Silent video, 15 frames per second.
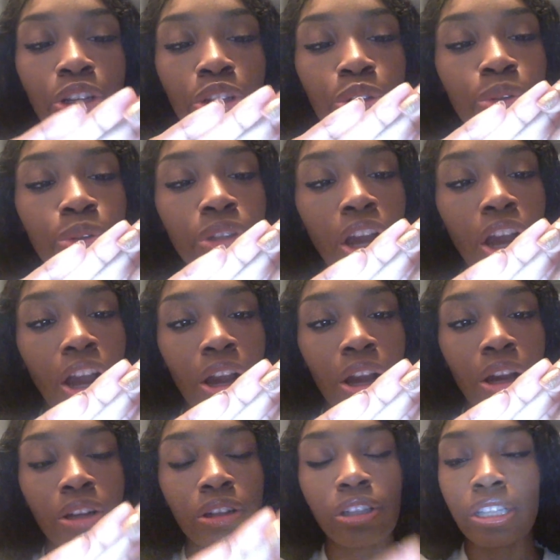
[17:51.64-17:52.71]
you
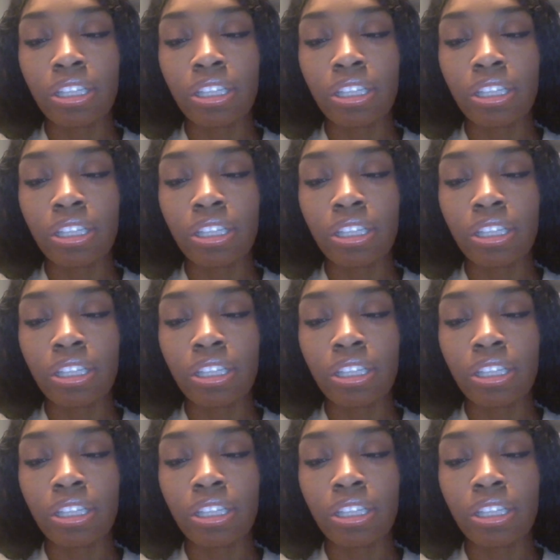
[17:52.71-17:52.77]
saw